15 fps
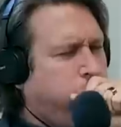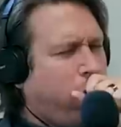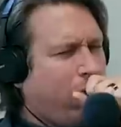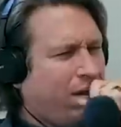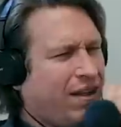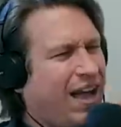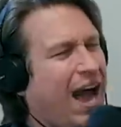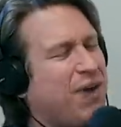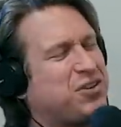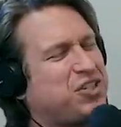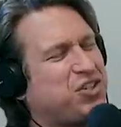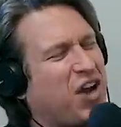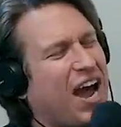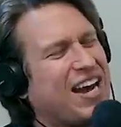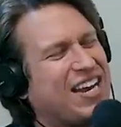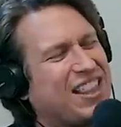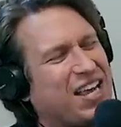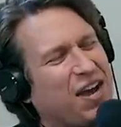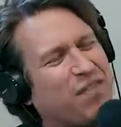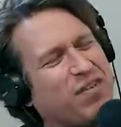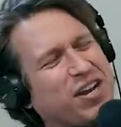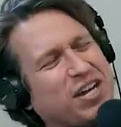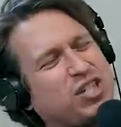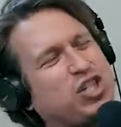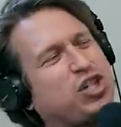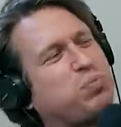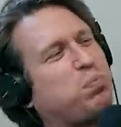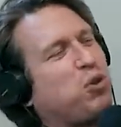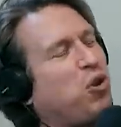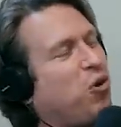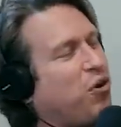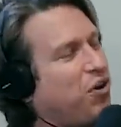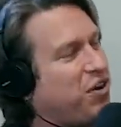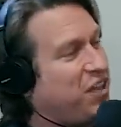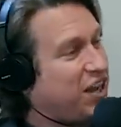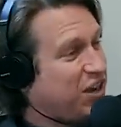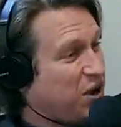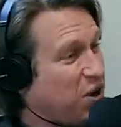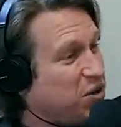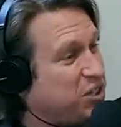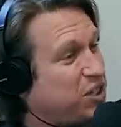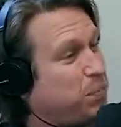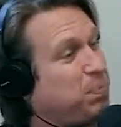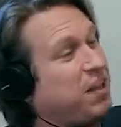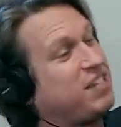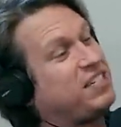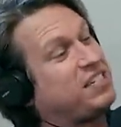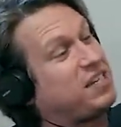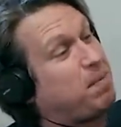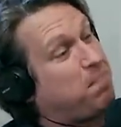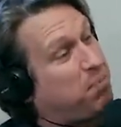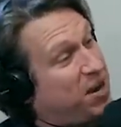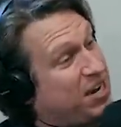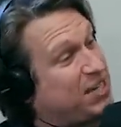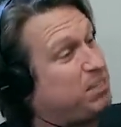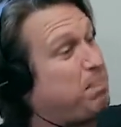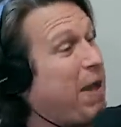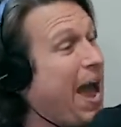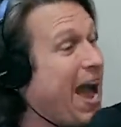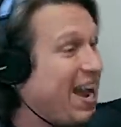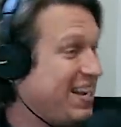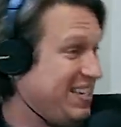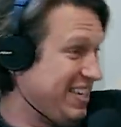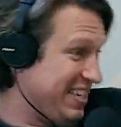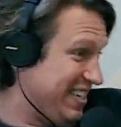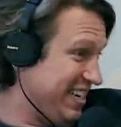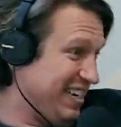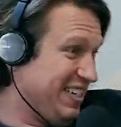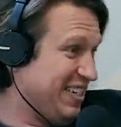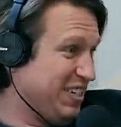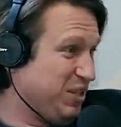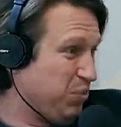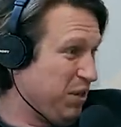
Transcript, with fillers: It does I was trying to think of an explorer that goes to places and brings back diseases